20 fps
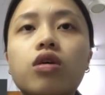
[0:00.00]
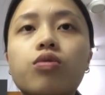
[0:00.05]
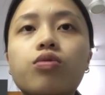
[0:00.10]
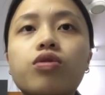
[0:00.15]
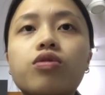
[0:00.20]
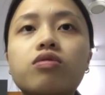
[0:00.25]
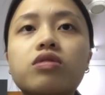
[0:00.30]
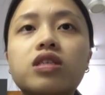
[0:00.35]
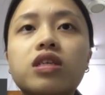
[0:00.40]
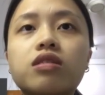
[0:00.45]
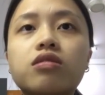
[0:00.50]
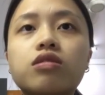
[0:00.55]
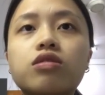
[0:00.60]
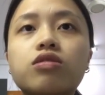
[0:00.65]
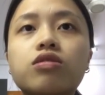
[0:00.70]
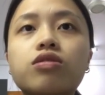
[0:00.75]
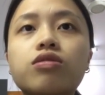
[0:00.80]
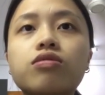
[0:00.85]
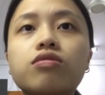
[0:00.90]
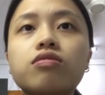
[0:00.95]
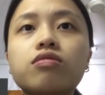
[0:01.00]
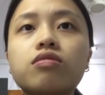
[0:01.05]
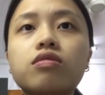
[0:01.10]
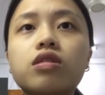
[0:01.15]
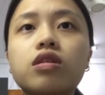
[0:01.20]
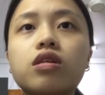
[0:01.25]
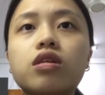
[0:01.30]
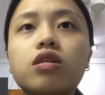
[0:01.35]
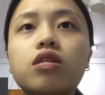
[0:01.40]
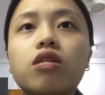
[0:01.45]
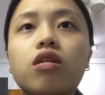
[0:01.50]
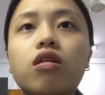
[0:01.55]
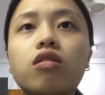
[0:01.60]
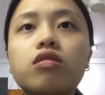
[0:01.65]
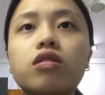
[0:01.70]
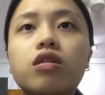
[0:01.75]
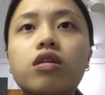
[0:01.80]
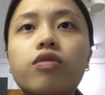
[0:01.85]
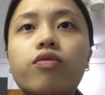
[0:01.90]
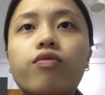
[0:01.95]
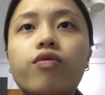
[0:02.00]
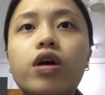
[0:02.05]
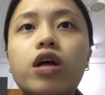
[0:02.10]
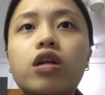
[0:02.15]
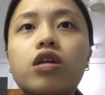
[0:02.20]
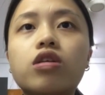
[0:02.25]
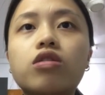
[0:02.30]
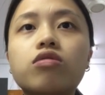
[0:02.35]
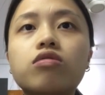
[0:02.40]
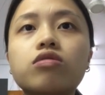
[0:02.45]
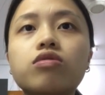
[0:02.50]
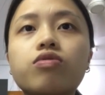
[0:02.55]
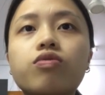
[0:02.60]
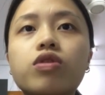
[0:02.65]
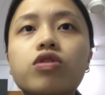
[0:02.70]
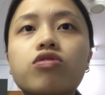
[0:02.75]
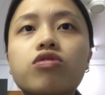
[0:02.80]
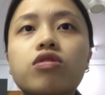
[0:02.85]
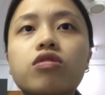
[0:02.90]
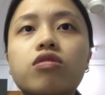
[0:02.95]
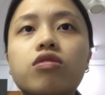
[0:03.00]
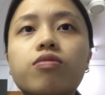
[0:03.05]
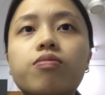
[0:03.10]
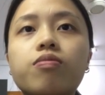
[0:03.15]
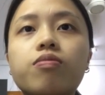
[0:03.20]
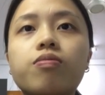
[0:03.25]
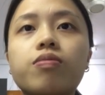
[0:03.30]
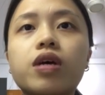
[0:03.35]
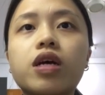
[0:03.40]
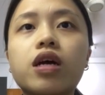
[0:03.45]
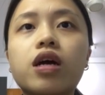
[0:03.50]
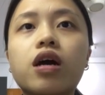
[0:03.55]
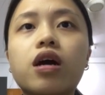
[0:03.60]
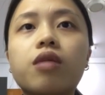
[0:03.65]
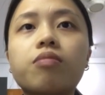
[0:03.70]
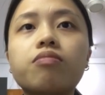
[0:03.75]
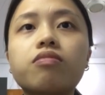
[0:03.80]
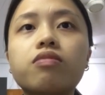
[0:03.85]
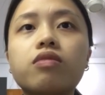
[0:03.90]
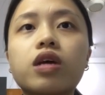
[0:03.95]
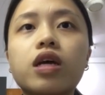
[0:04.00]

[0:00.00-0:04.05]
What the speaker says: we will substitute all the values, which is become